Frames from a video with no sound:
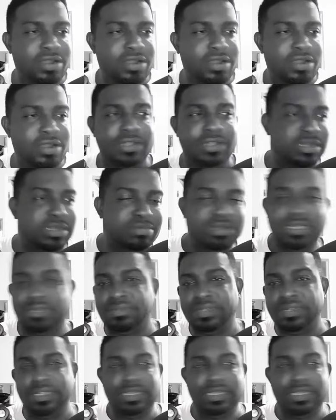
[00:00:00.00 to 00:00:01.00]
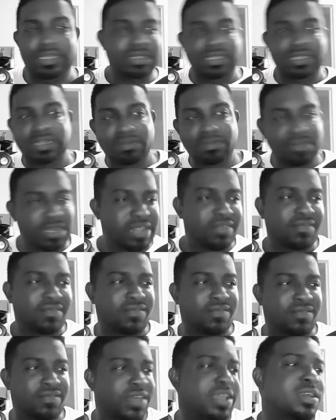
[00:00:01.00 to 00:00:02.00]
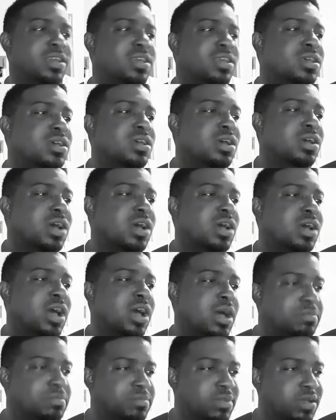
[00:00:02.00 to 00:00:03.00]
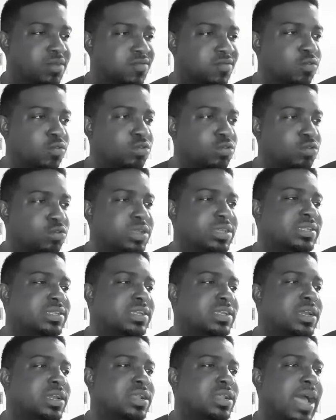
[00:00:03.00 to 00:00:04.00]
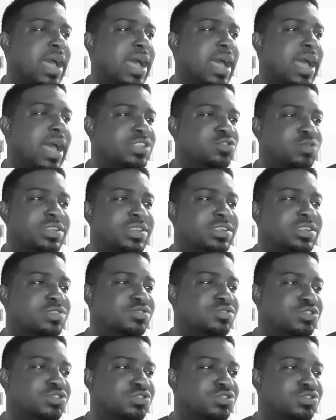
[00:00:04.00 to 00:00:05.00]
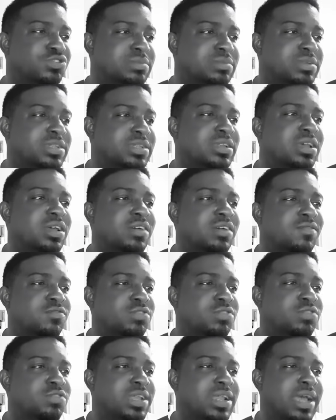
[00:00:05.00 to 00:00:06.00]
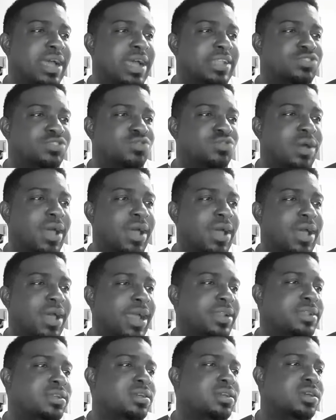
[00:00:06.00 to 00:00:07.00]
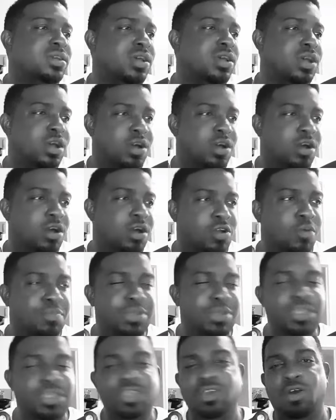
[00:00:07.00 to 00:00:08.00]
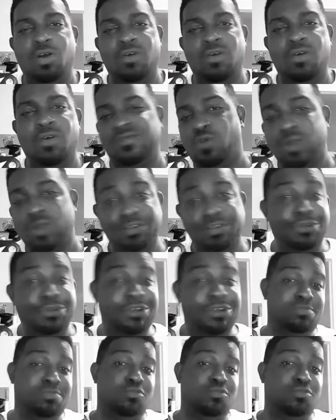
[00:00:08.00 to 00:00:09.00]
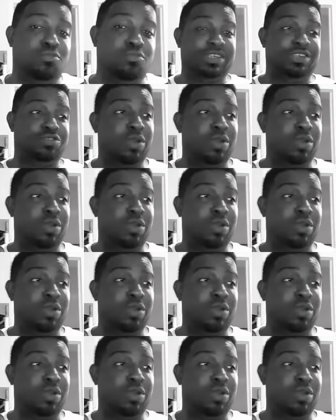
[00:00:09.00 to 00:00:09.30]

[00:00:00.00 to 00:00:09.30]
Double effect. Full is gonna add to, since it was ritual summon, Full is gonna add to our hand a copy of one of the ritual monsters in the grave.